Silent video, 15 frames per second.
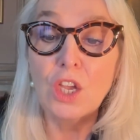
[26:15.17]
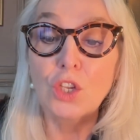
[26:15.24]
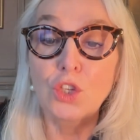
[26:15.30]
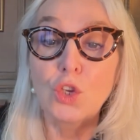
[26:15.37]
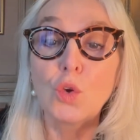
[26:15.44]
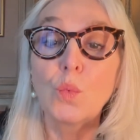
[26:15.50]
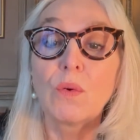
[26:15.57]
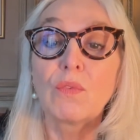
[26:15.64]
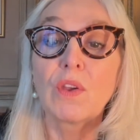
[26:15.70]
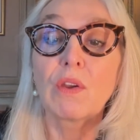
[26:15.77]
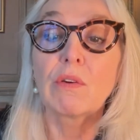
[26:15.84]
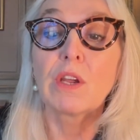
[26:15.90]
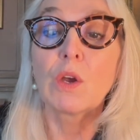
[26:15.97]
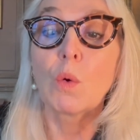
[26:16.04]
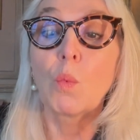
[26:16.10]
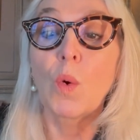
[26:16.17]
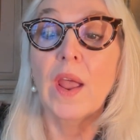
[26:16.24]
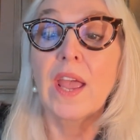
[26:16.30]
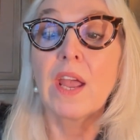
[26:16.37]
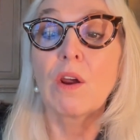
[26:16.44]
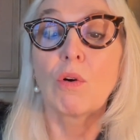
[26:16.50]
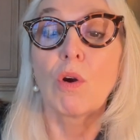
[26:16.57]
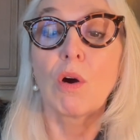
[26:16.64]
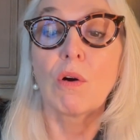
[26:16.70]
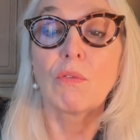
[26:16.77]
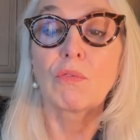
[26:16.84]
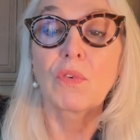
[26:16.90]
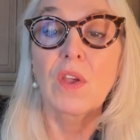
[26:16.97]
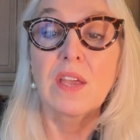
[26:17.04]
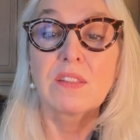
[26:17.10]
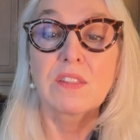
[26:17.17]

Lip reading: you were very aware of